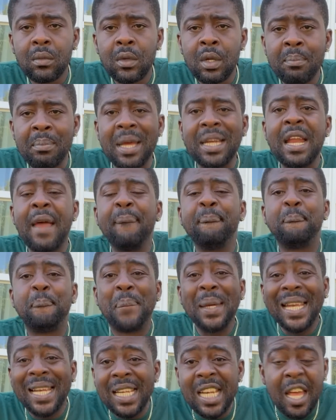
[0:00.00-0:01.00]
Make them
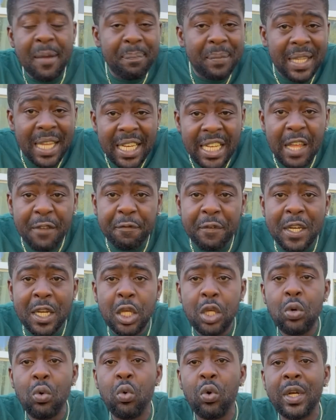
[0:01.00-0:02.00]
build them thing there for the
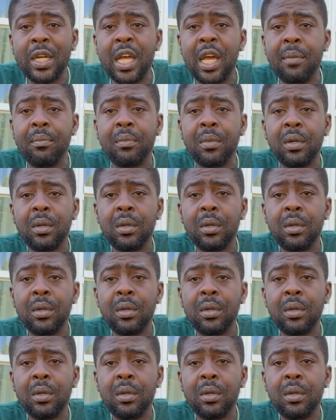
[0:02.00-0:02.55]
youth them.